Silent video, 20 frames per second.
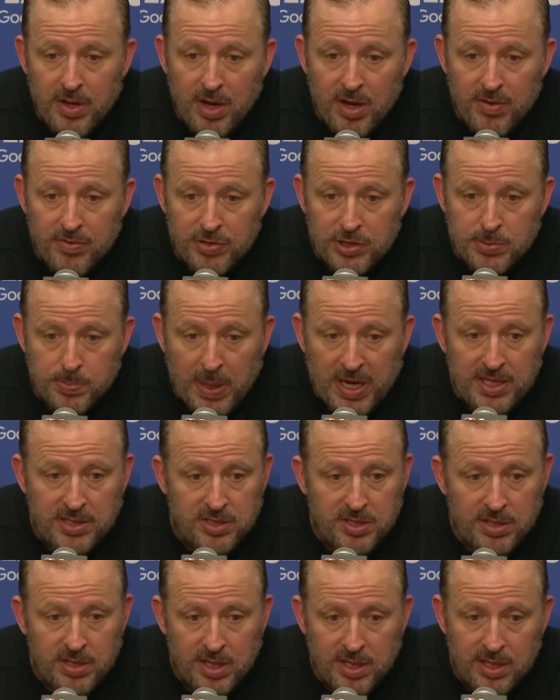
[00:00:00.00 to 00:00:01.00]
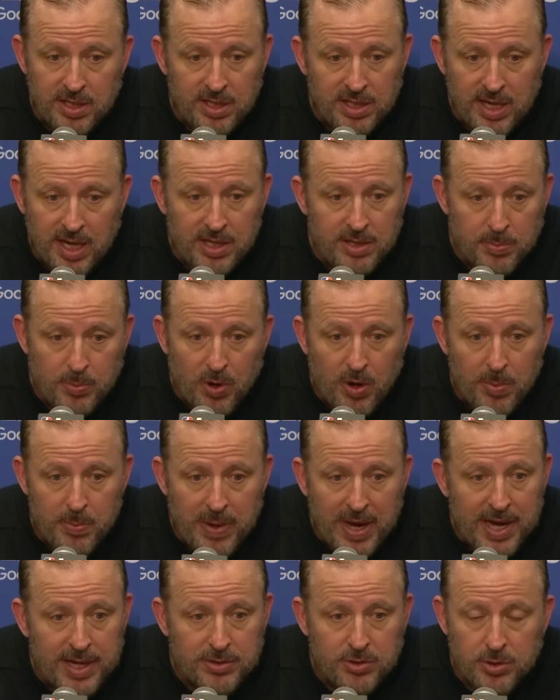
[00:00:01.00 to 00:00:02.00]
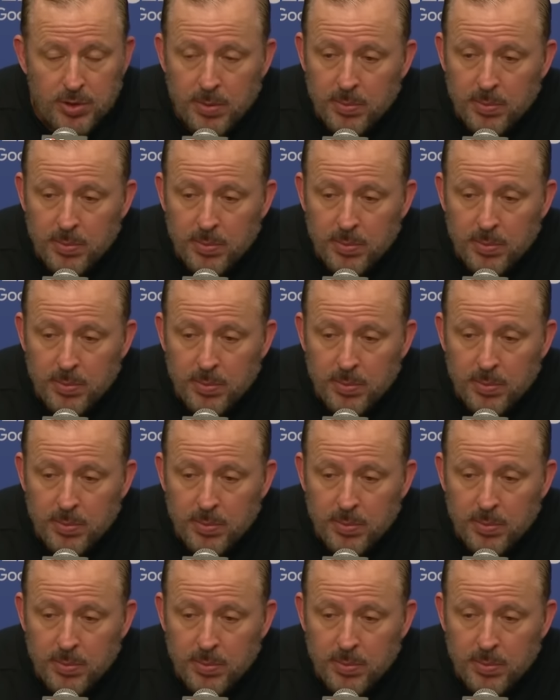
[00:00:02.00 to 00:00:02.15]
of spacing and getting the ball back to